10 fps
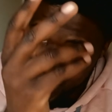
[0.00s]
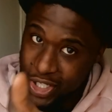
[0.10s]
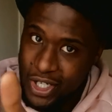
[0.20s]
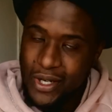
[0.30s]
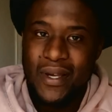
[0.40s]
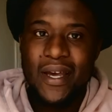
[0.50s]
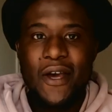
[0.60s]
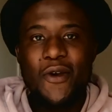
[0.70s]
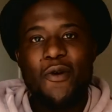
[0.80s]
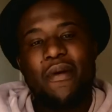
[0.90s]
you actually
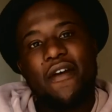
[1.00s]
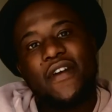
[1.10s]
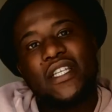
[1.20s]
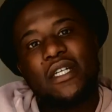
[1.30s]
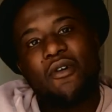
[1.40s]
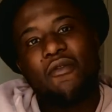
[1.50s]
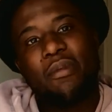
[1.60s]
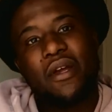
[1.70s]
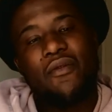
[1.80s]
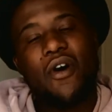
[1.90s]
will be a victim
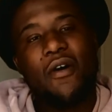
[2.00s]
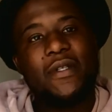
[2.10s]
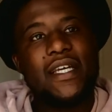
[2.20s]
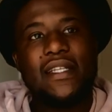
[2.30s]
of being robbed.